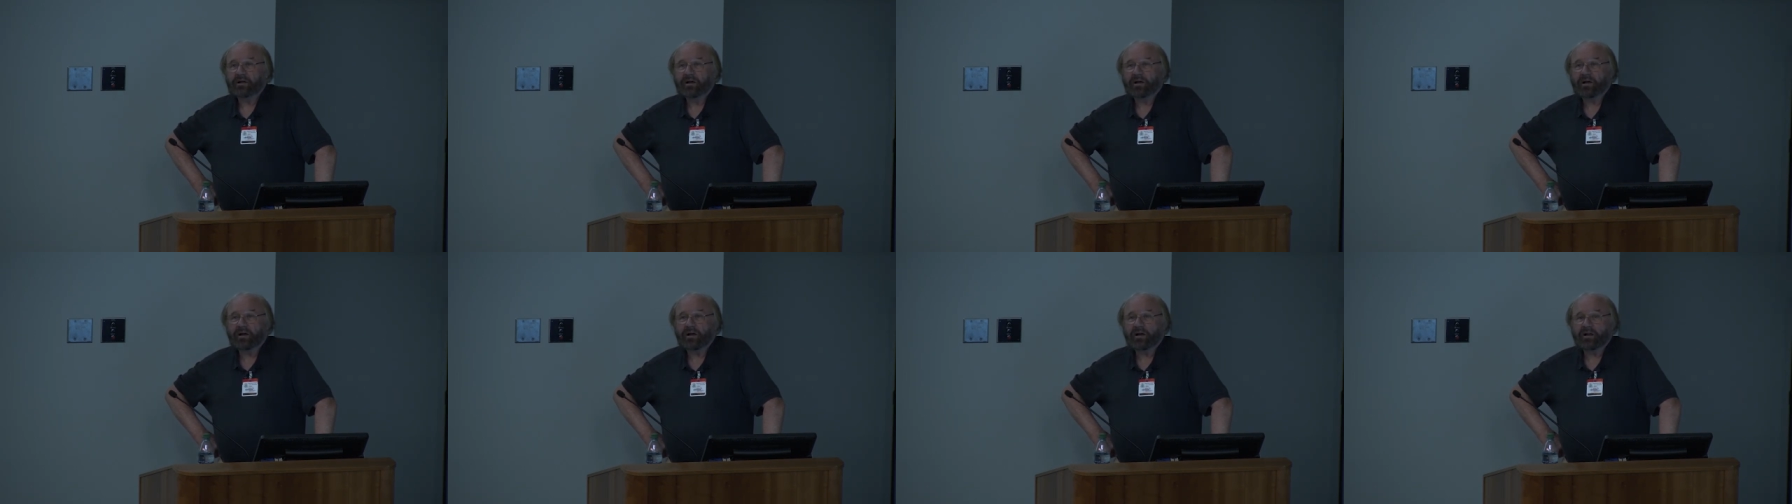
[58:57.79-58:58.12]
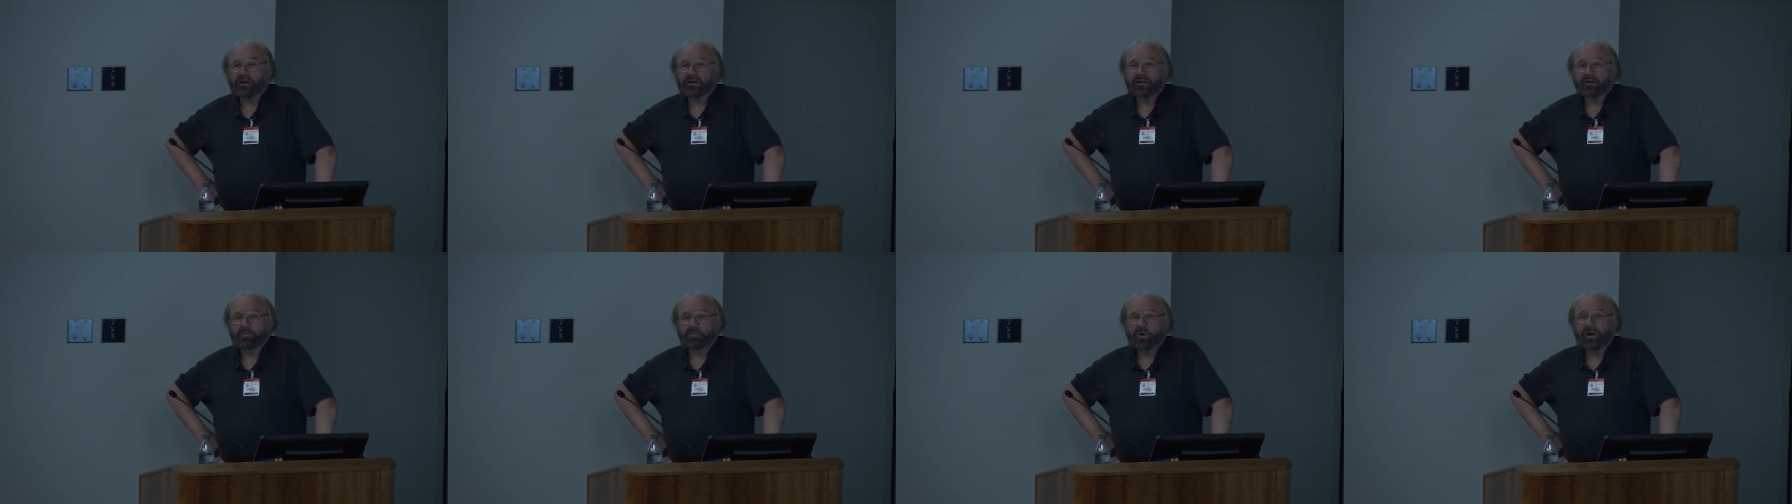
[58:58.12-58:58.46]

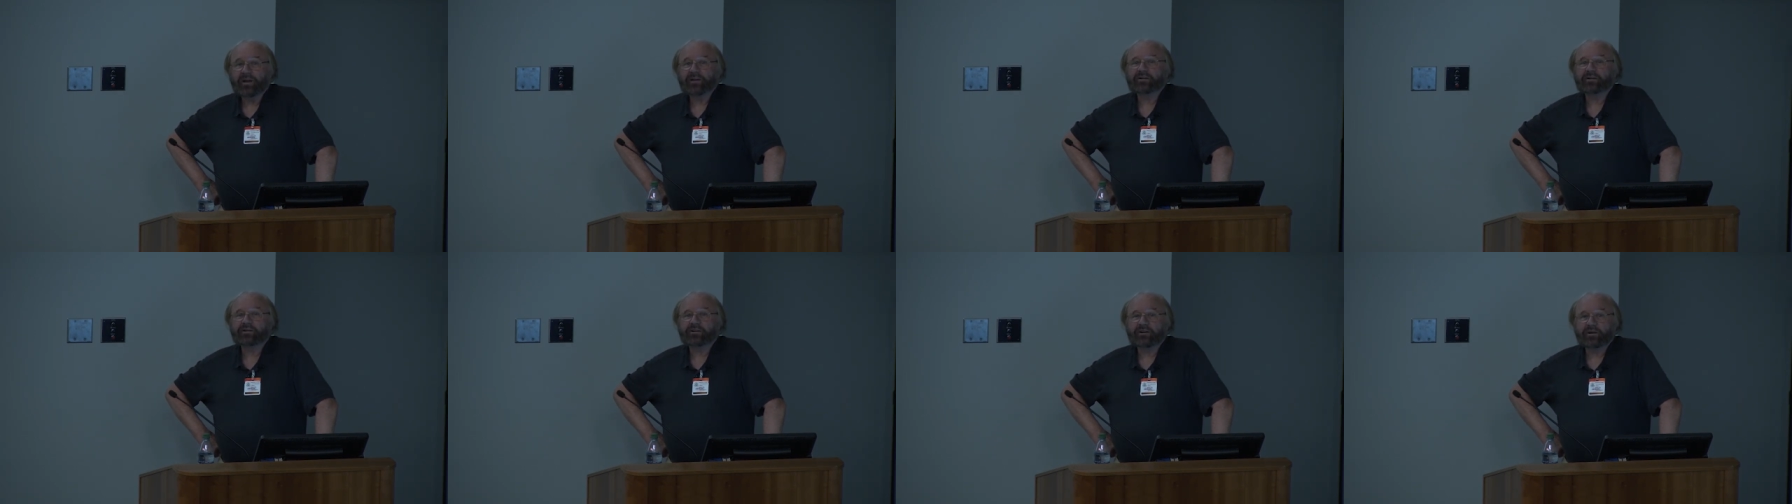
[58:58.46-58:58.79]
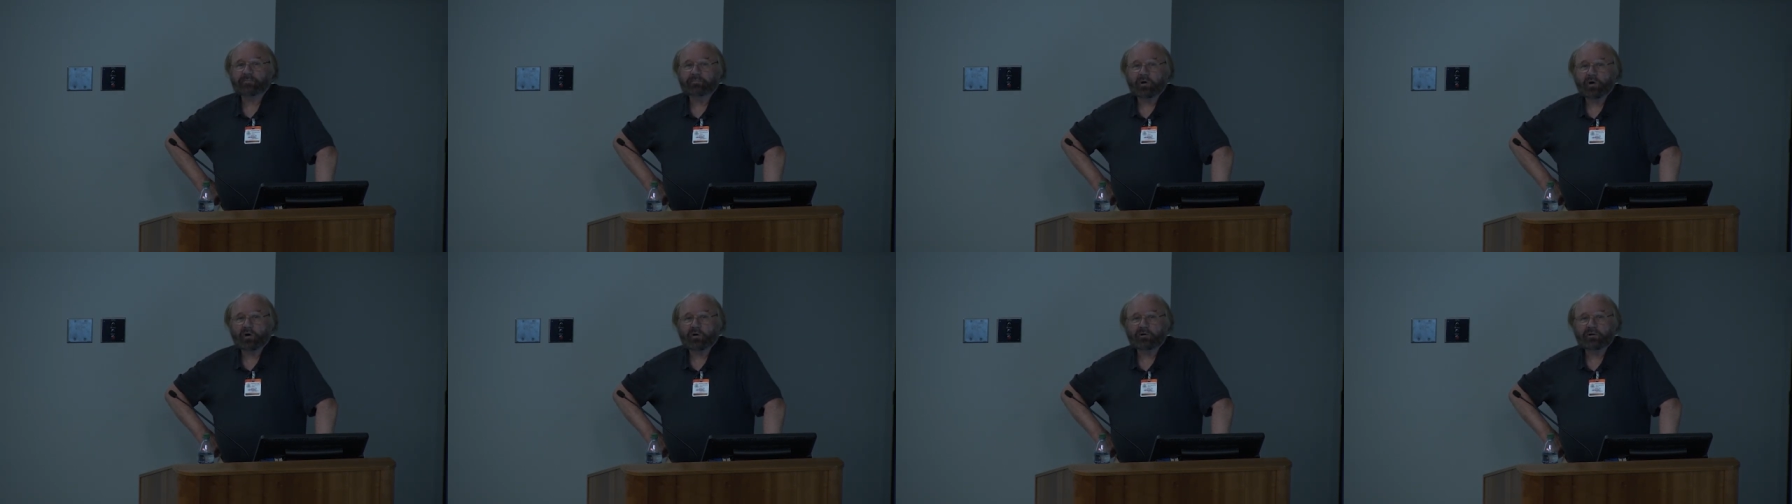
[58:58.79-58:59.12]
uh, when did
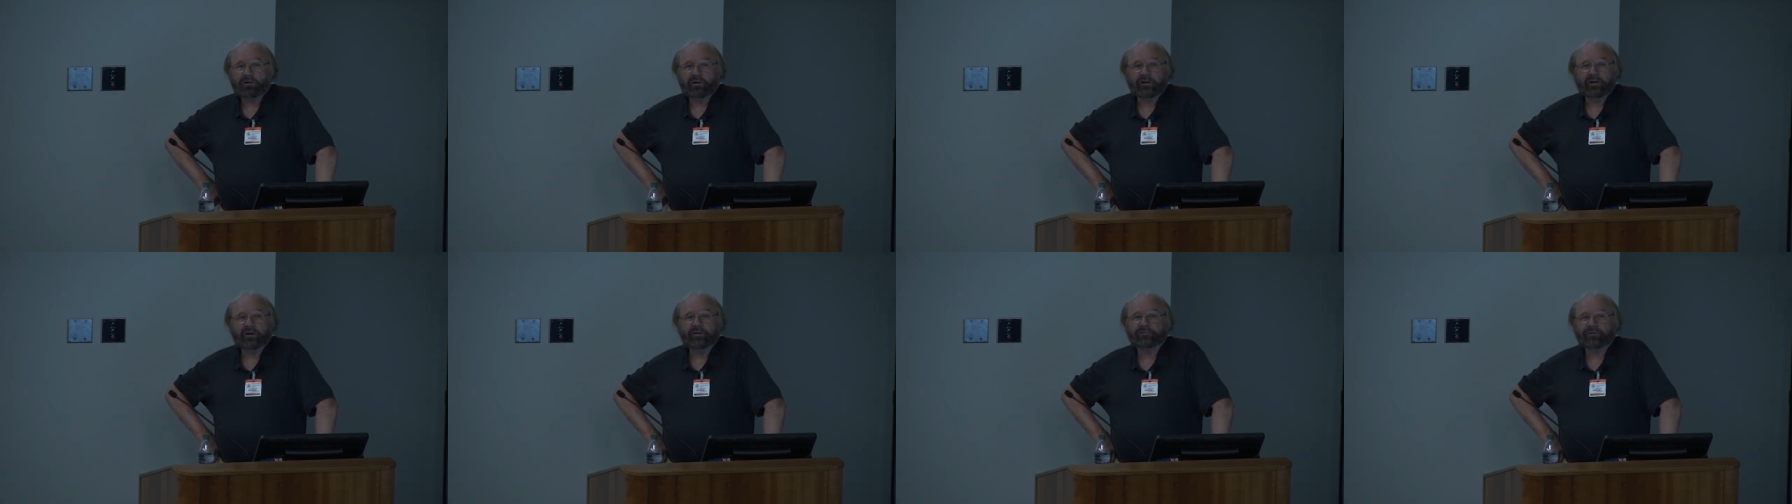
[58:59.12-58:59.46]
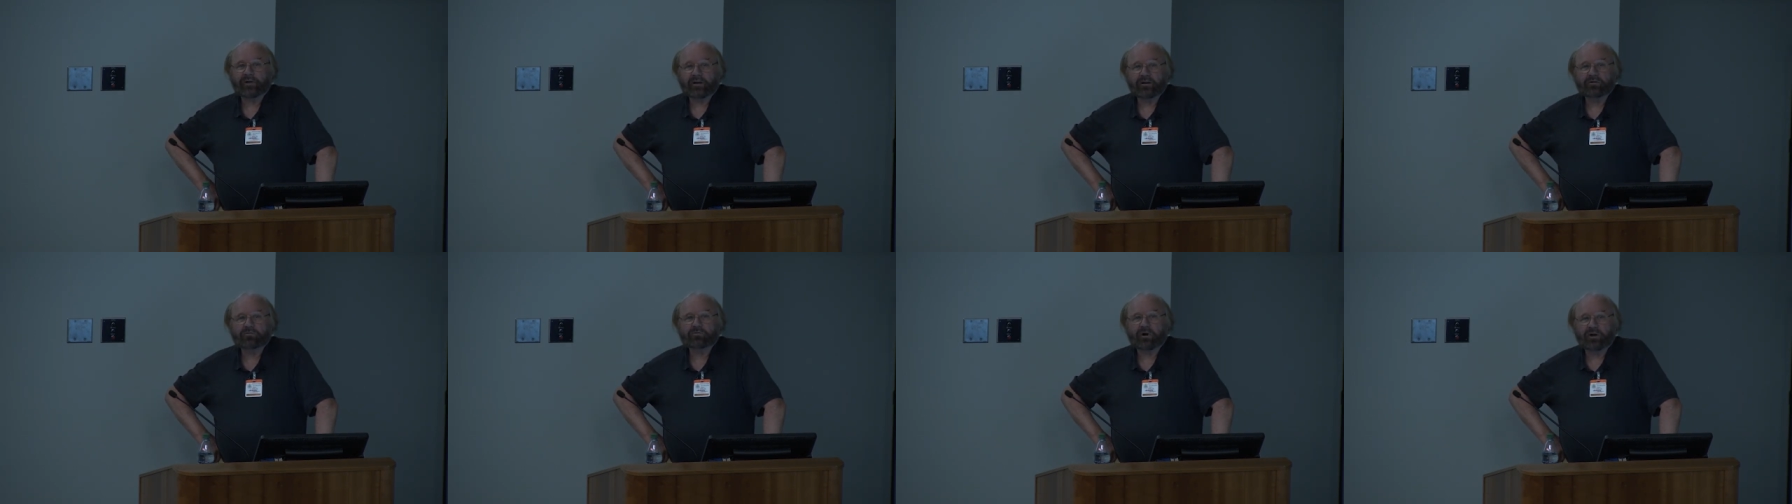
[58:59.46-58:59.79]
Napoleon invade